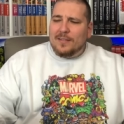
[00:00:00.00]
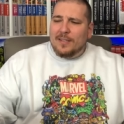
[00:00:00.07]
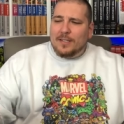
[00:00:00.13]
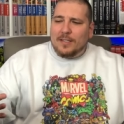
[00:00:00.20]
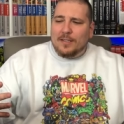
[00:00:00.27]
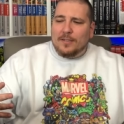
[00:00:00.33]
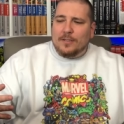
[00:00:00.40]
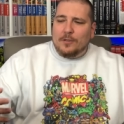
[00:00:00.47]

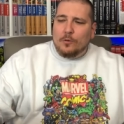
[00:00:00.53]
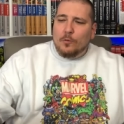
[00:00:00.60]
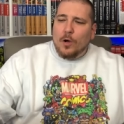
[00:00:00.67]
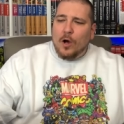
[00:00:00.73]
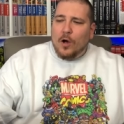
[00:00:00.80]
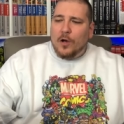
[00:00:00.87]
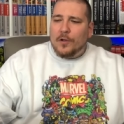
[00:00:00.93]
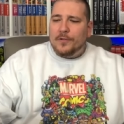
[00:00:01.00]
This is two
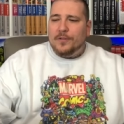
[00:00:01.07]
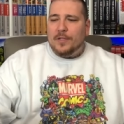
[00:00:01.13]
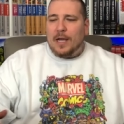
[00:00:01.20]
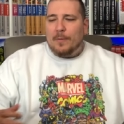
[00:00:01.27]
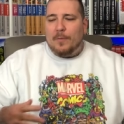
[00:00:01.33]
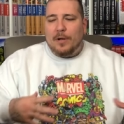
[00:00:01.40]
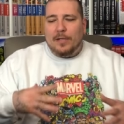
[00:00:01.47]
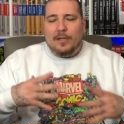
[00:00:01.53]
hauls. I
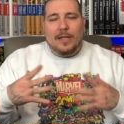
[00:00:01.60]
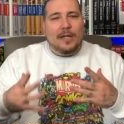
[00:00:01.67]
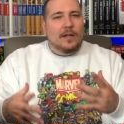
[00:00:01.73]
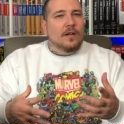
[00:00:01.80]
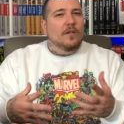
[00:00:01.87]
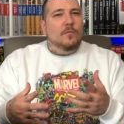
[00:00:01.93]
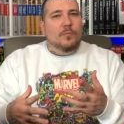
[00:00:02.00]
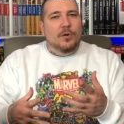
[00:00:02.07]
wanted to get
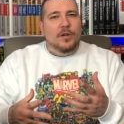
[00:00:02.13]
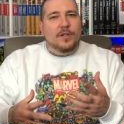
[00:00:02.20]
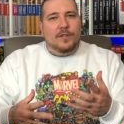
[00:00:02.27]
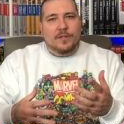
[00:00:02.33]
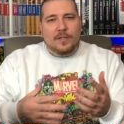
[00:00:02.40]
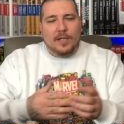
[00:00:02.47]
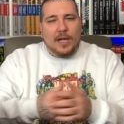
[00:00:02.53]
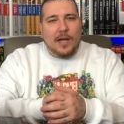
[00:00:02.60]
enough
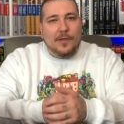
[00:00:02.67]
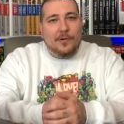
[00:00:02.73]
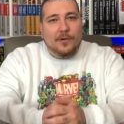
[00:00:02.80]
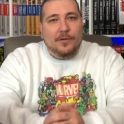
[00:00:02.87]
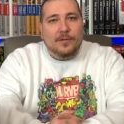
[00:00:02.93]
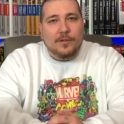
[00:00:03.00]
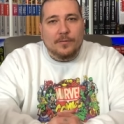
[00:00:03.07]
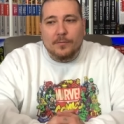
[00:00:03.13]
books
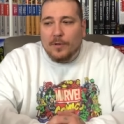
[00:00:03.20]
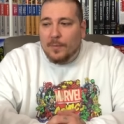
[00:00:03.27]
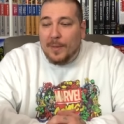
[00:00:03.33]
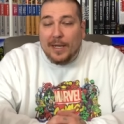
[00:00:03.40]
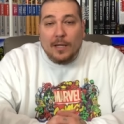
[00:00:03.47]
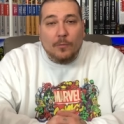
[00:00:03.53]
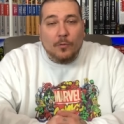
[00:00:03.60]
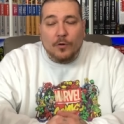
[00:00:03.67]
together to uh,
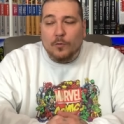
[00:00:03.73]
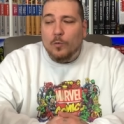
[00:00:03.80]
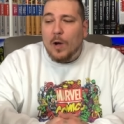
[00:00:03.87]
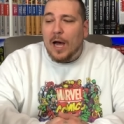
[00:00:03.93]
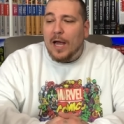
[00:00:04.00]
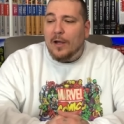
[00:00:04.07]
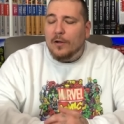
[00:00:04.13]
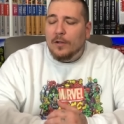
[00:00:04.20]
make it
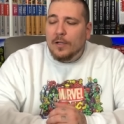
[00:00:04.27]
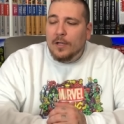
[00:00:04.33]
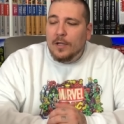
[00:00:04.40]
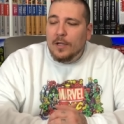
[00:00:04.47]
worthwhile.